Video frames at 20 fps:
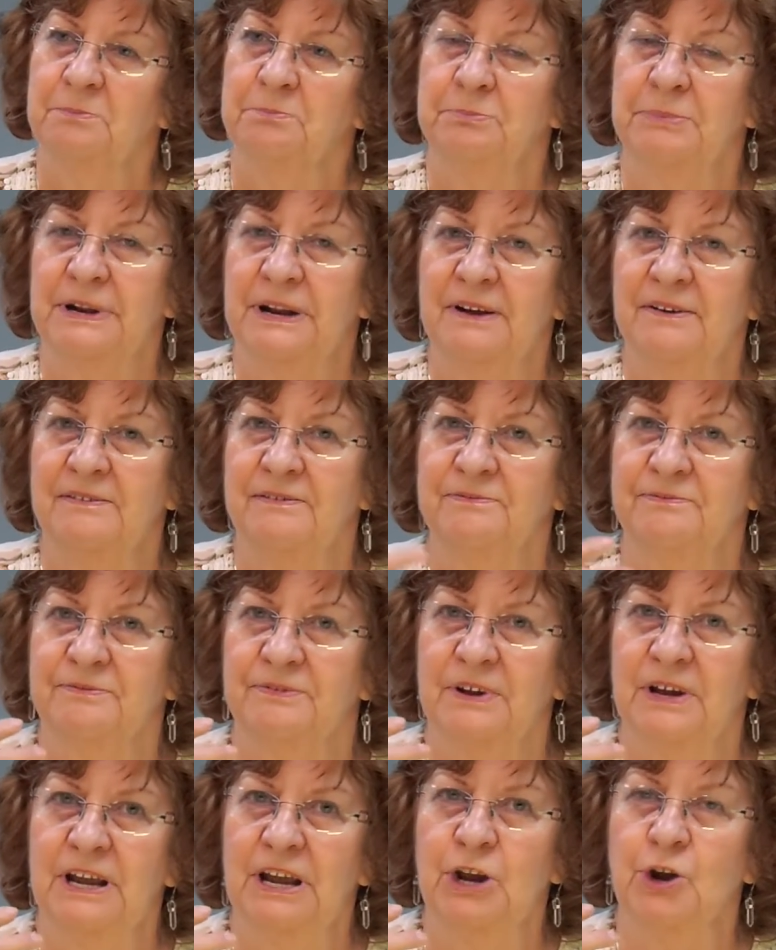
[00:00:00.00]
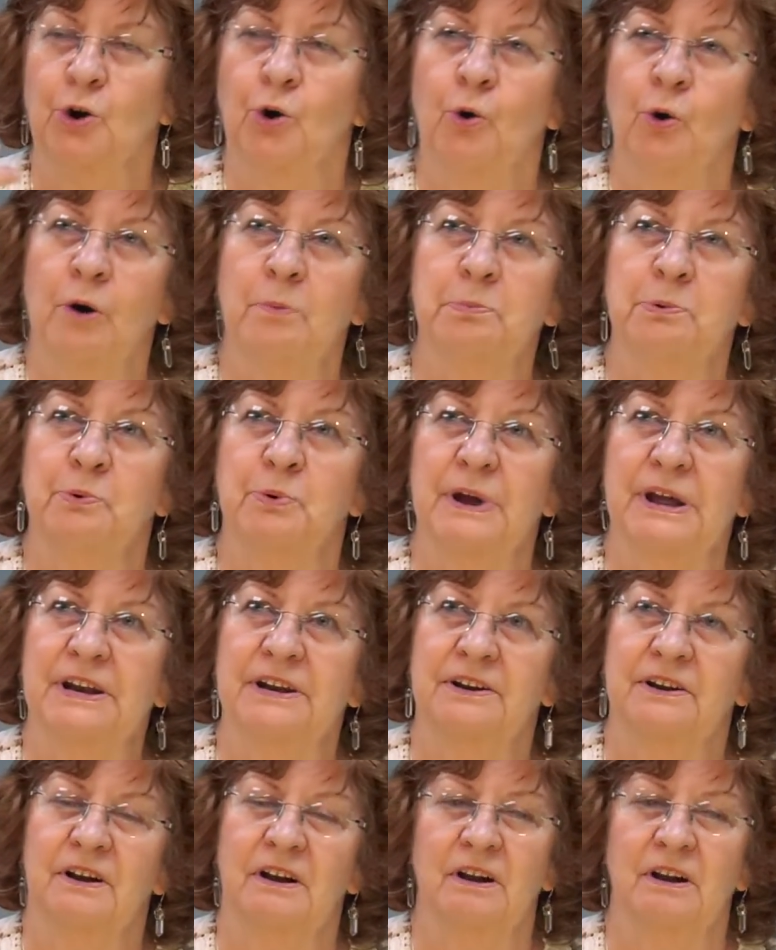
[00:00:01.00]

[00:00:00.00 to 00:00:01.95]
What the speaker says: but I've incorporated